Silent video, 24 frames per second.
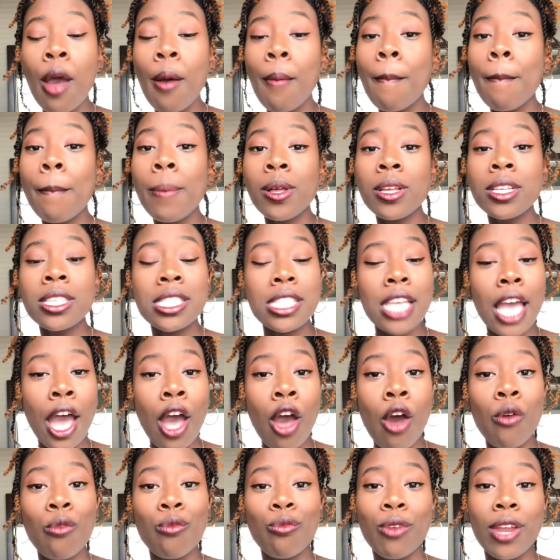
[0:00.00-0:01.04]
books
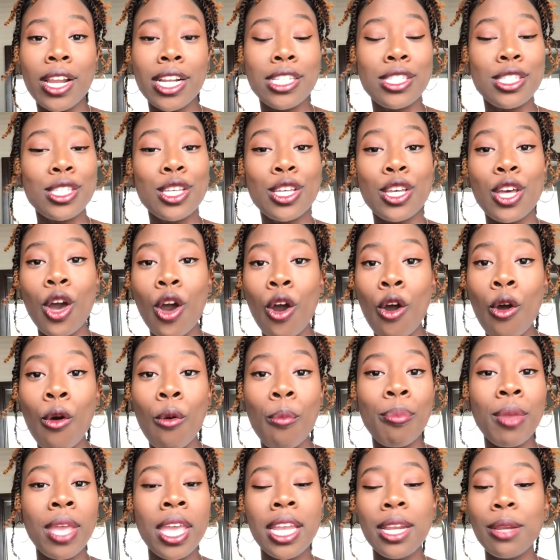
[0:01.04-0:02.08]
out, ready to go,
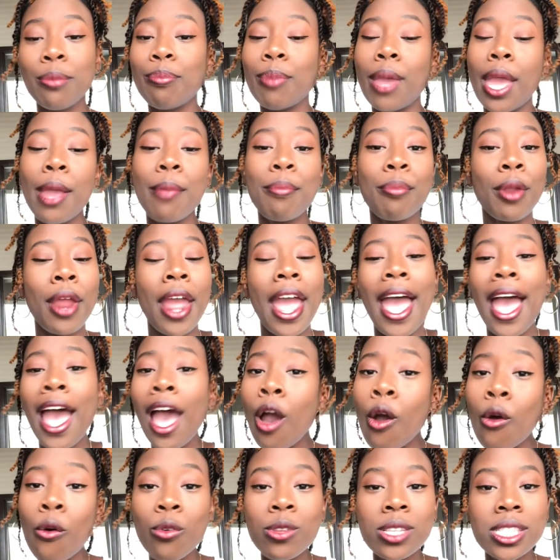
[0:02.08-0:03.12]
pen and paper
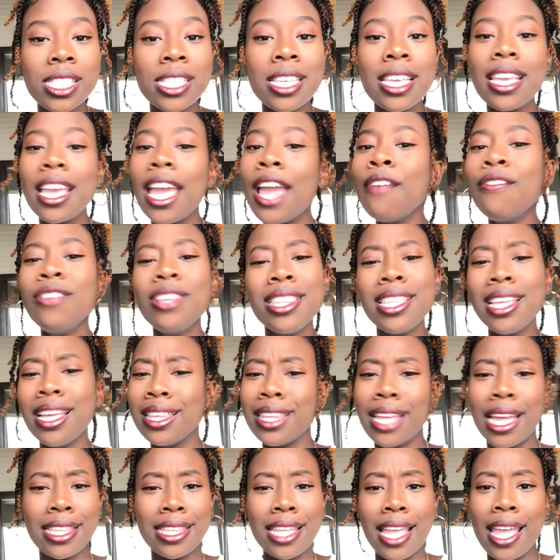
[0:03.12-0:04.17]
out, everything
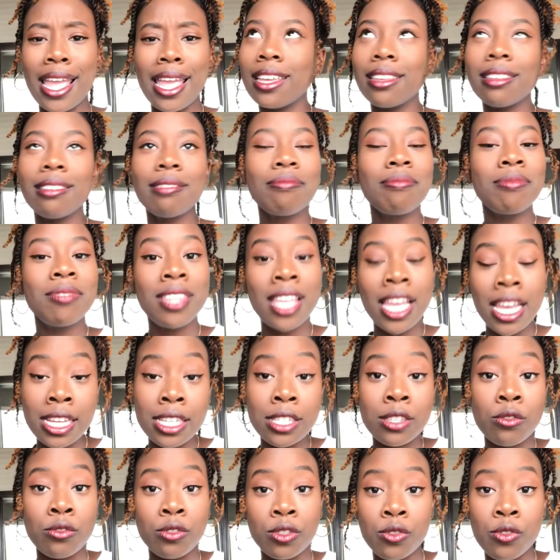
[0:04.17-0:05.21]
like that. That is
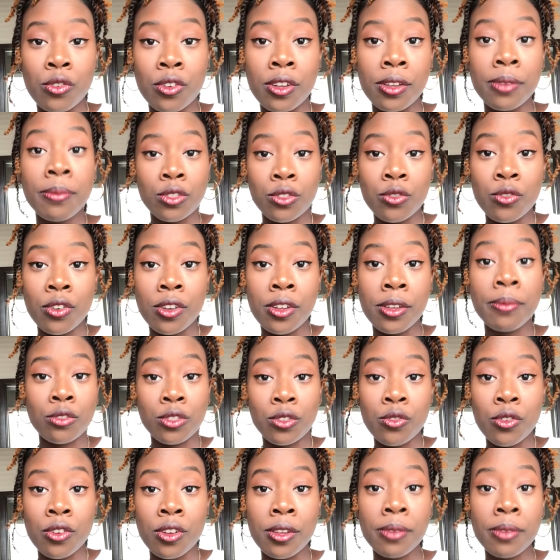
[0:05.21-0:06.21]
on time.